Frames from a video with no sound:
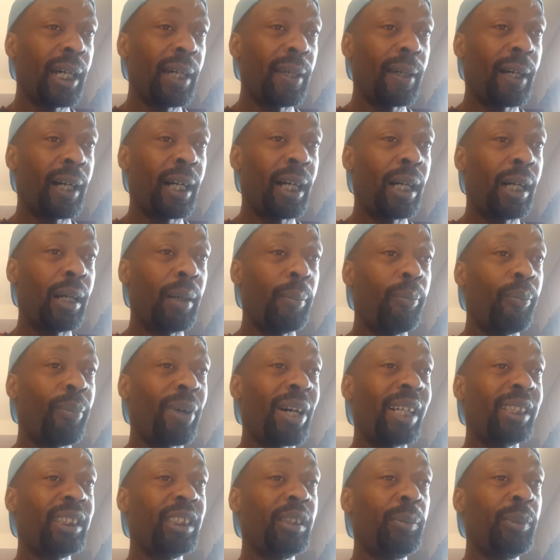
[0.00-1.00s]
uh,
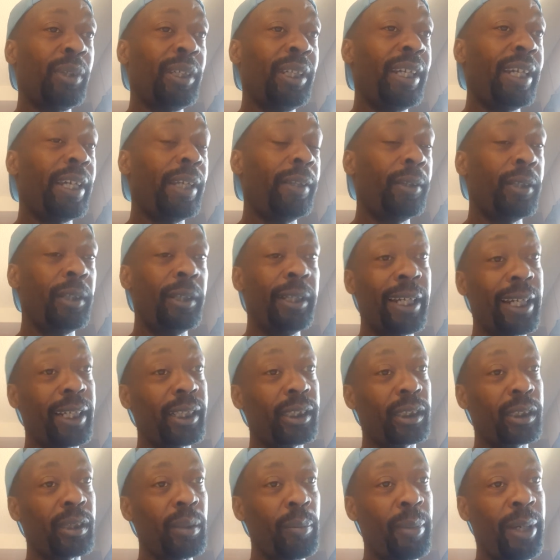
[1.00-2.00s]
possibly in the
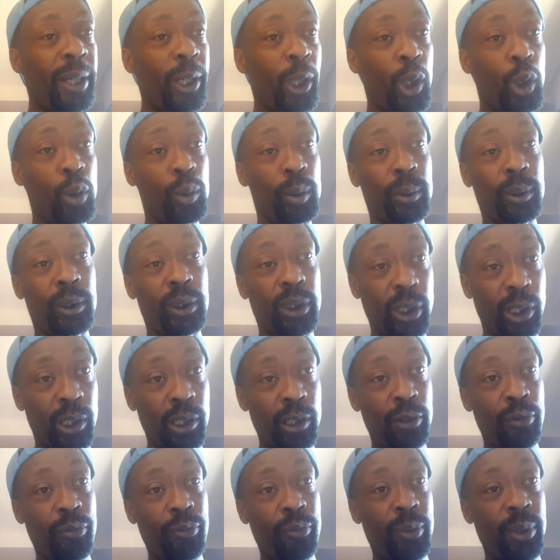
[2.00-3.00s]
next mayoral
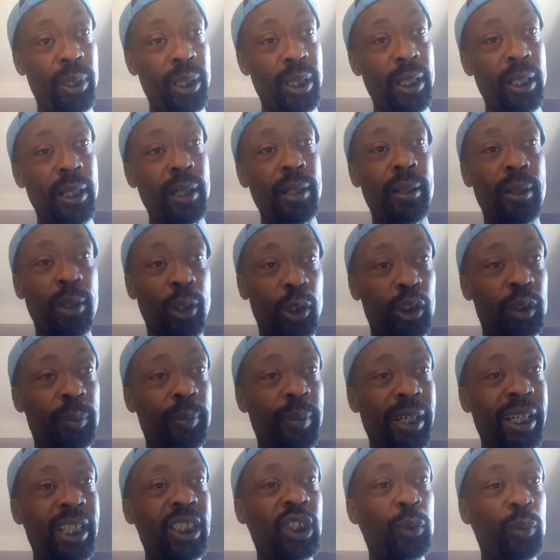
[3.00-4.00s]
term those
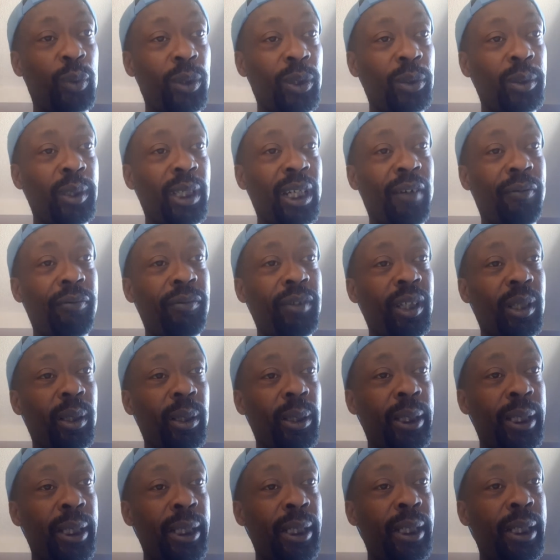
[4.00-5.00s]
beds will
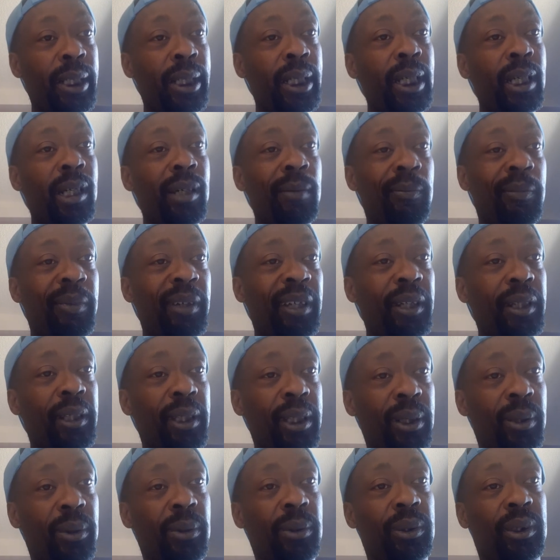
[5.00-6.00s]
definitely be
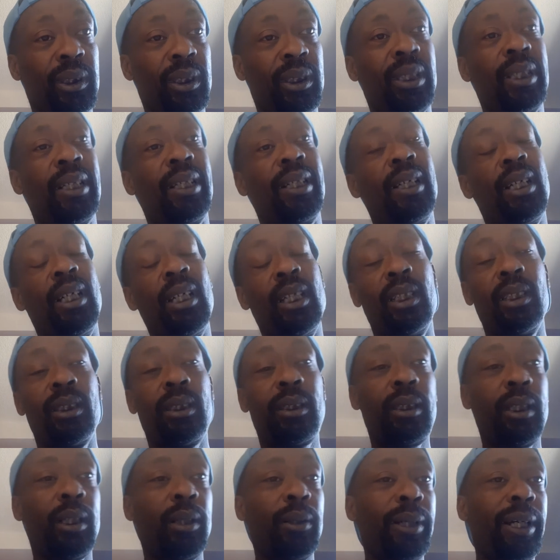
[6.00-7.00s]
used.
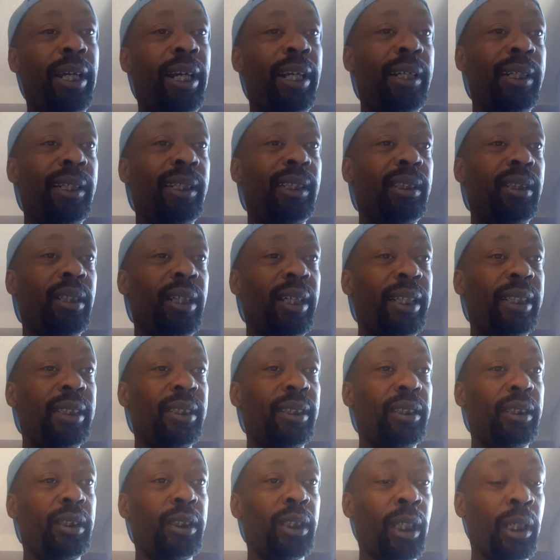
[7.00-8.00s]
So and
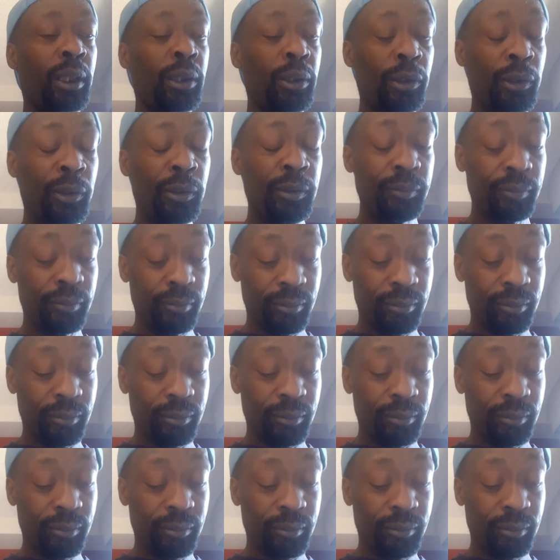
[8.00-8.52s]
and so